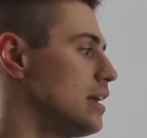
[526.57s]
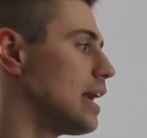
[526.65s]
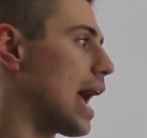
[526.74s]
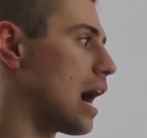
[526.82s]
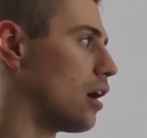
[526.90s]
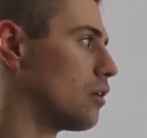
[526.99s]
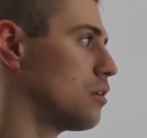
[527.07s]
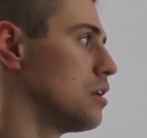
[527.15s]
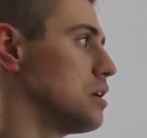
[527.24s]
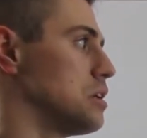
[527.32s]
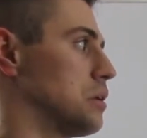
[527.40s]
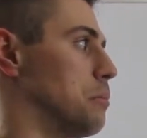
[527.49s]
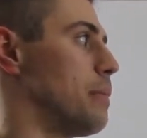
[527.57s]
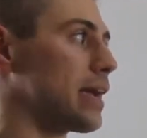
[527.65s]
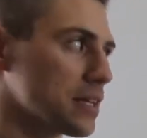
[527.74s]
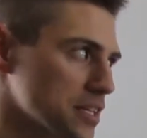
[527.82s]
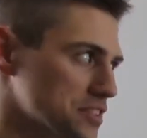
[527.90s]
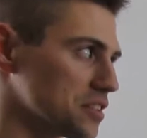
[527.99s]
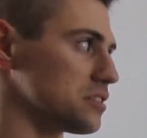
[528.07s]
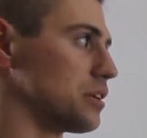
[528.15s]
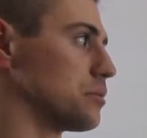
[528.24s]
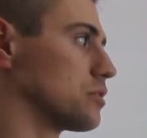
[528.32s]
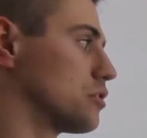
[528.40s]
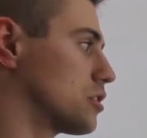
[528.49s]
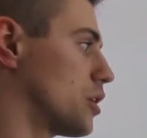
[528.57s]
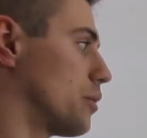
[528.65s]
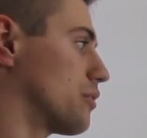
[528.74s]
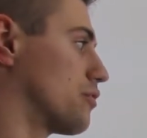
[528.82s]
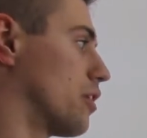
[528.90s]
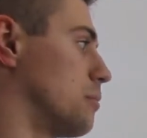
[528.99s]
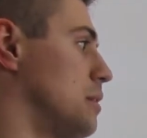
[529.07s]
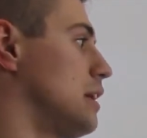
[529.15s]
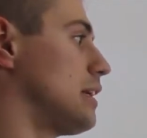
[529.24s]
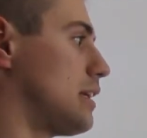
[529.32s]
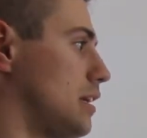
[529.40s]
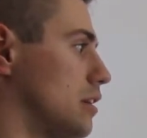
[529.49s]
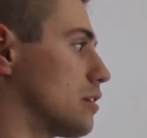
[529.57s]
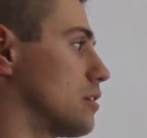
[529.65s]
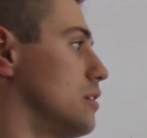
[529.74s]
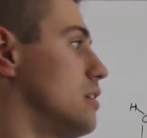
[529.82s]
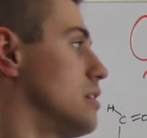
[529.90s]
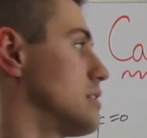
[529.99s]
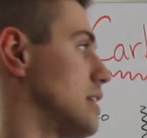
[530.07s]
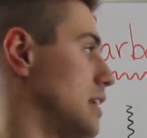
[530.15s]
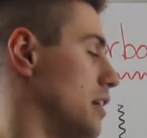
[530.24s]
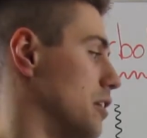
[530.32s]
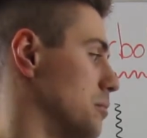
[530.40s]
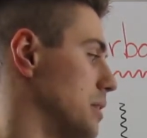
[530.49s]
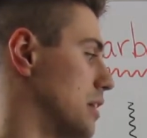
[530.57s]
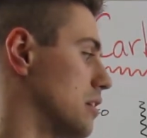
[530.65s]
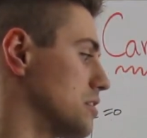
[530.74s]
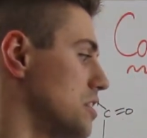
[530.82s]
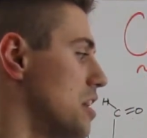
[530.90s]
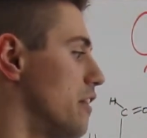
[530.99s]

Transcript: how mechanistically it would look going from here to here, because